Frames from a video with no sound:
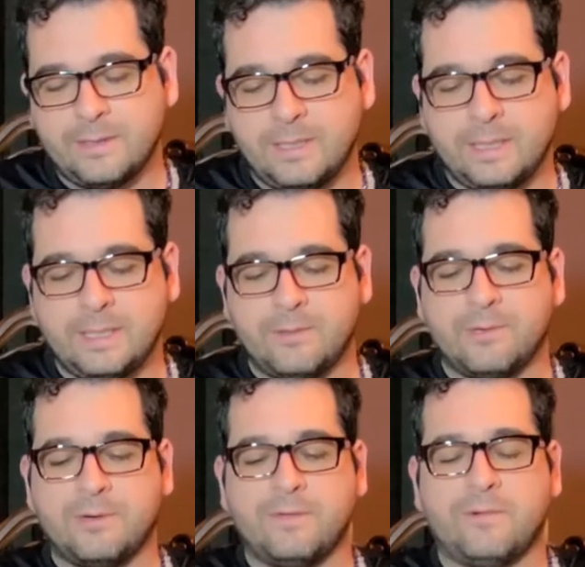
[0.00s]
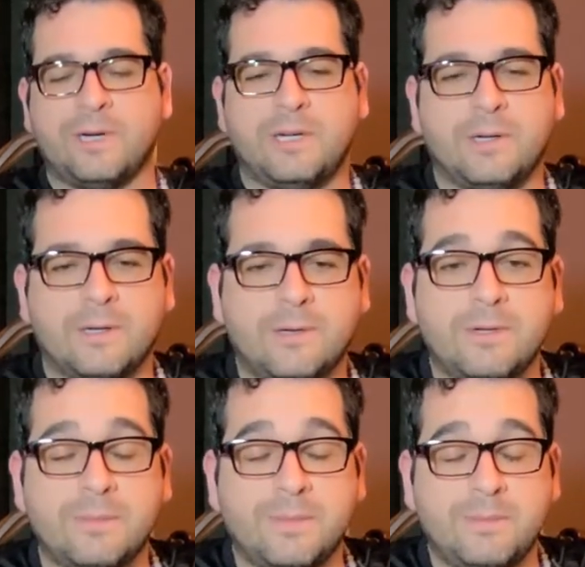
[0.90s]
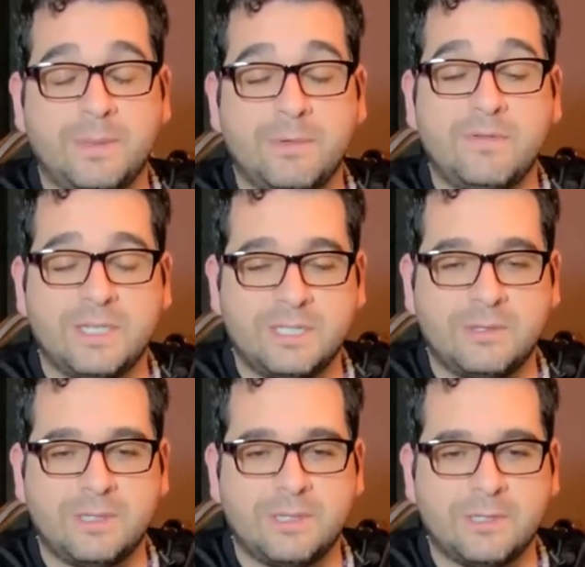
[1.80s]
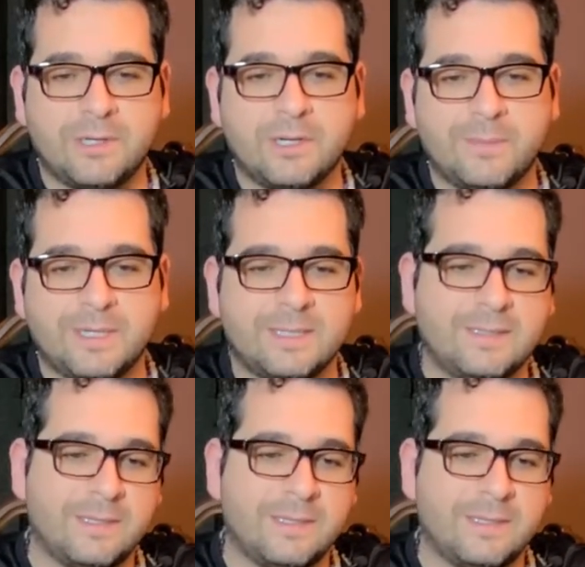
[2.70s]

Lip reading: in the order of where you're going to be moving to in your argument.